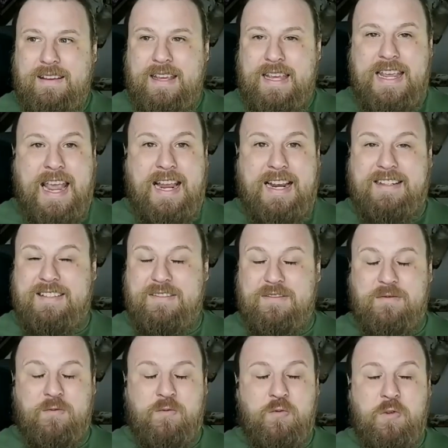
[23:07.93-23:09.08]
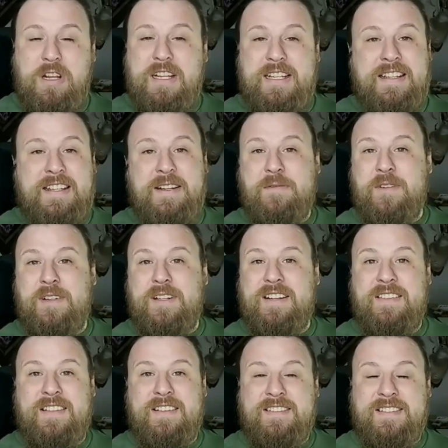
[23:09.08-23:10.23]
he acts really different
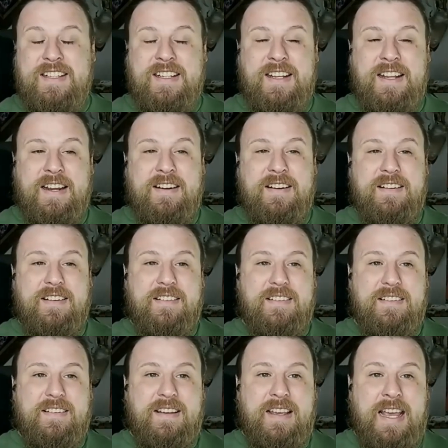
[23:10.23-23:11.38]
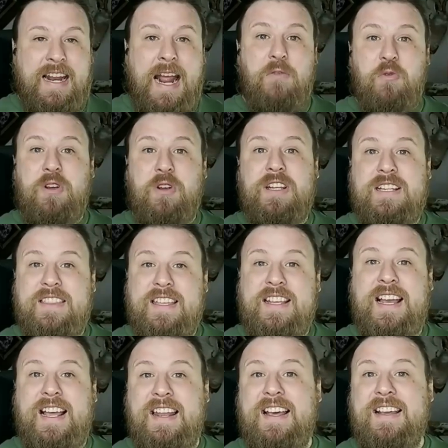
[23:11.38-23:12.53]
than Sinclair, and I really think
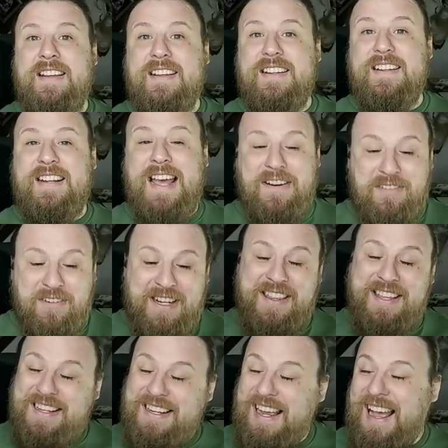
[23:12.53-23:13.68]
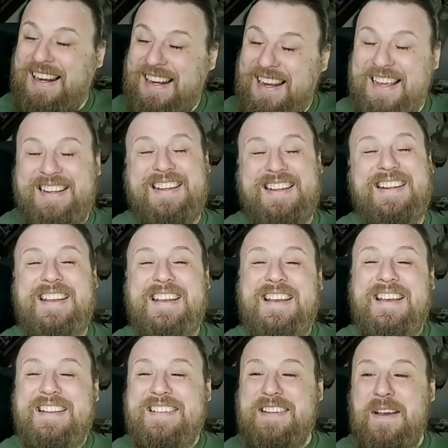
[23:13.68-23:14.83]
I like it. I really think I like it.
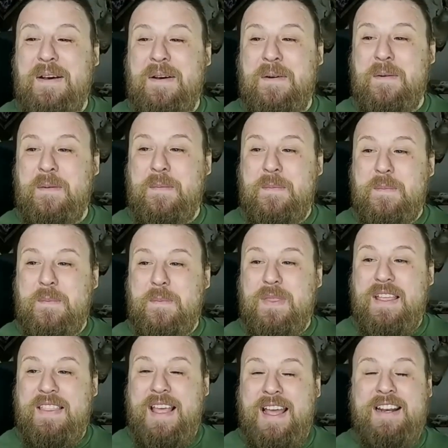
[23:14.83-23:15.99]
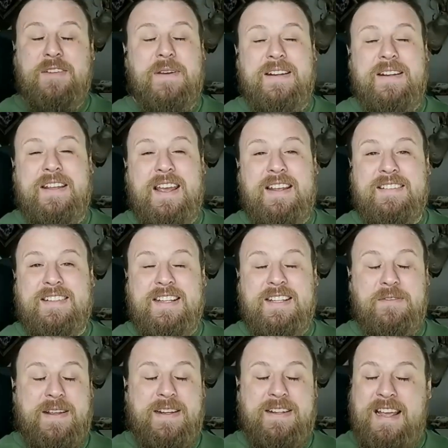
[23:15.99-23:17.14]
So that is fantastic. It's
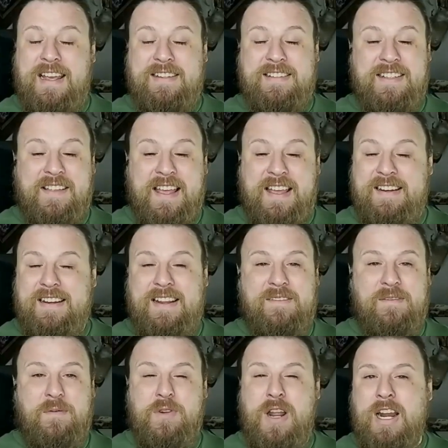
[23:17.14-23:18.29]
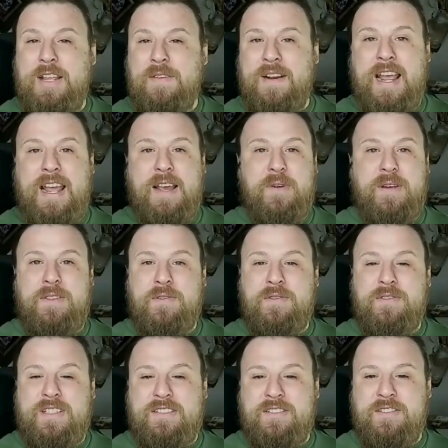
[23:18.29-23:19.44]
fantastic that we're not even halfway through
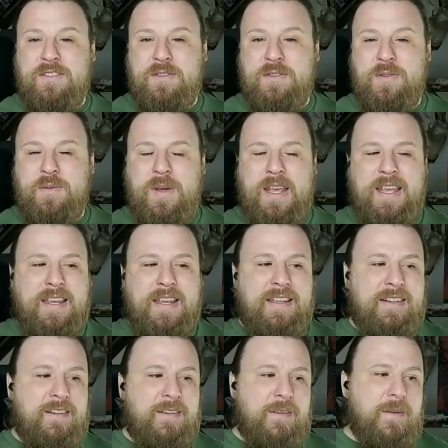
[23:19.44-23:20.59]
season two, and